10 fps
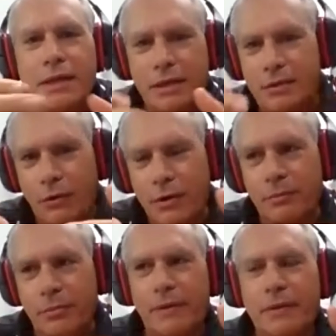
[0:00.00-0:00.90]
Try
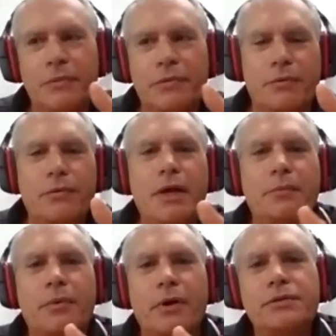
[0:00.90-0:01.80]
and bring them through
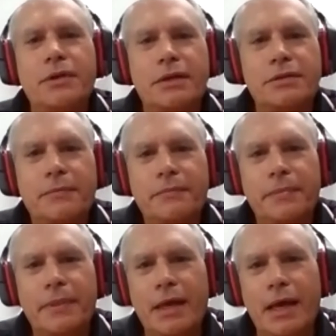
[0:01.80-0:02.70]
that process,
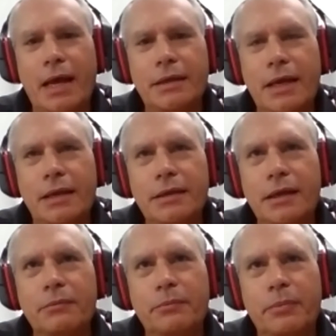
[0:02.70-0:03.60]
and you
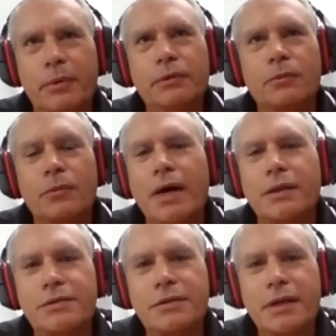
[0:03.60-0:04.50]
can build it
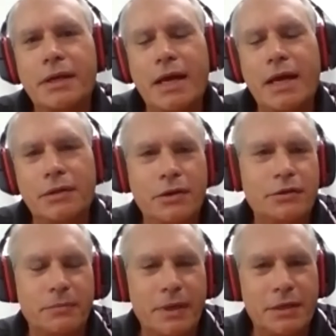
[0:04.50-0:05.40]
once and
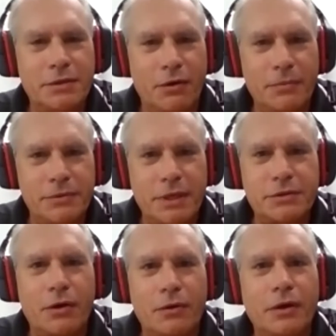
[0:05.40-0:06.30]
use it many times. That's
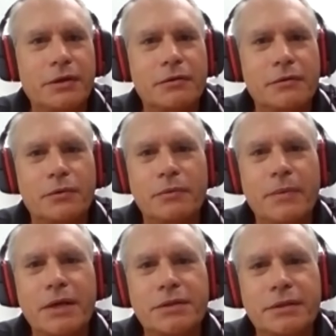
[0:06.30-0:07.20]
the whole idea of
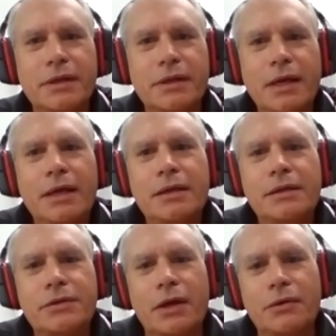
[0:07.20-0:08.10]
automation.
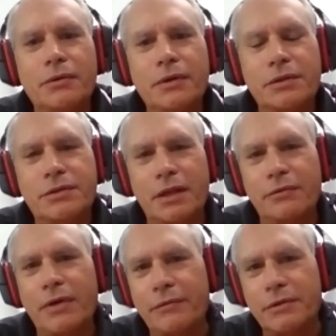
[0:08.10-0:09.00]
So instead
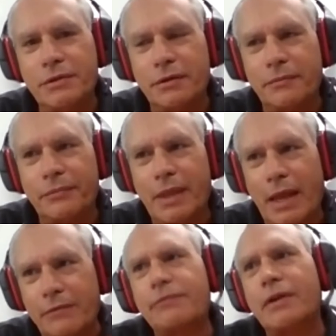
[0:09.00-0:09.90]
of having to,
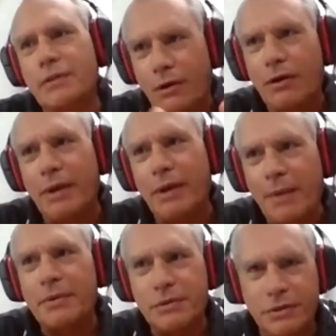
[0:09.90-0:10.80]
every time it
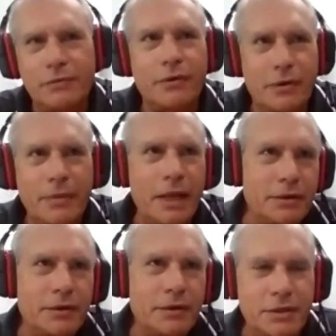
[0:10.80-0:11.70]
happens, you've got to
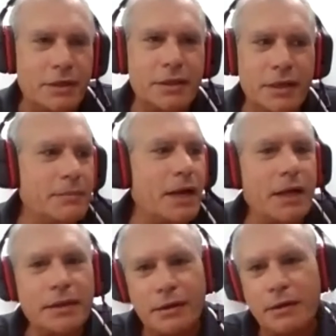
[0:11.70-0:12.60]
manually send an email
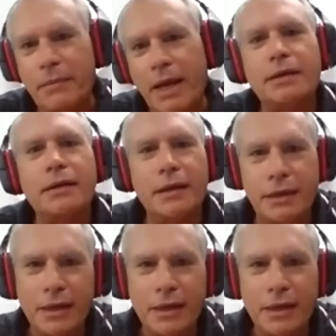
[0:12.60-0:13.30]
and you've got to manually,